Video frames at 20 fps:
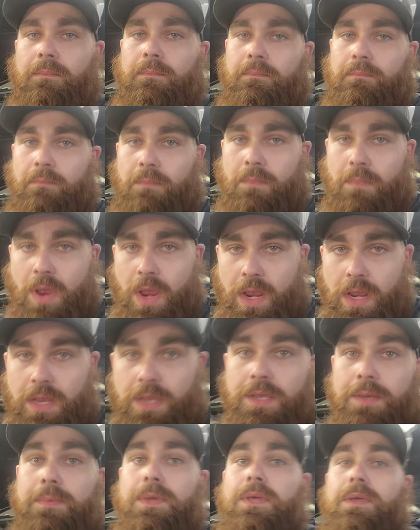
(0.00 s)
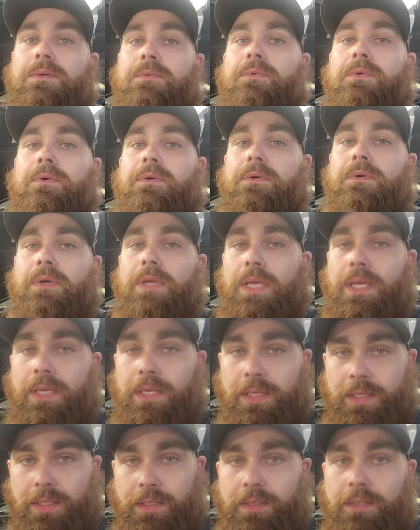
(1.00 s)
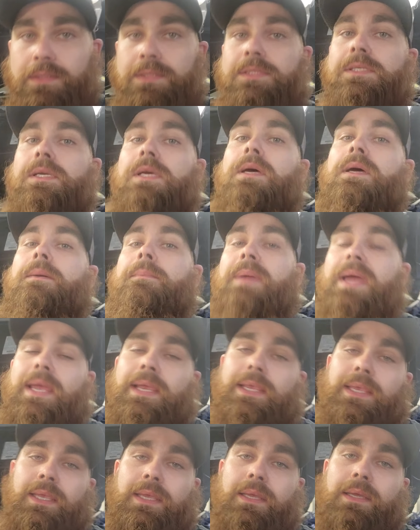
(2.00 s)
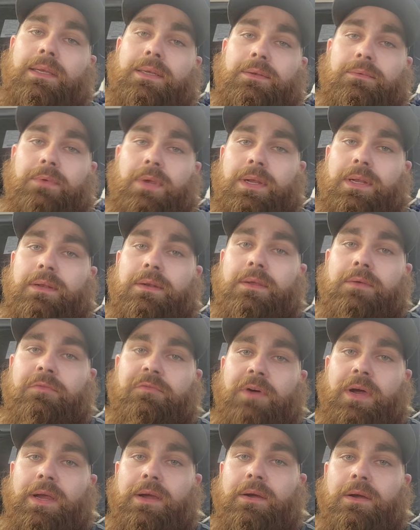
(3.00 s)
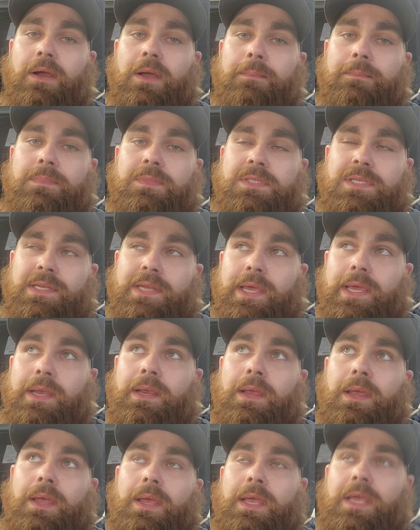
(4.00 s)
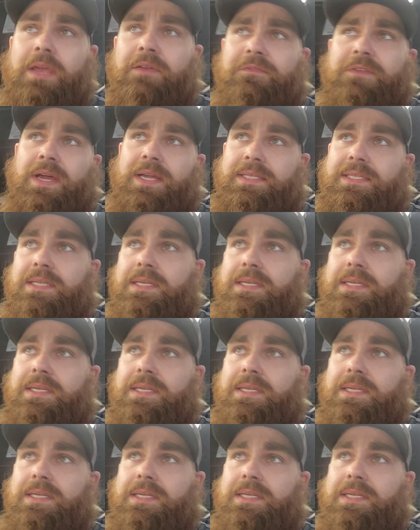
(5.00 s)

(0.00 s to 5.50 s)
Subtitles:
maybe we'll get it back in and ready to fire up today. If not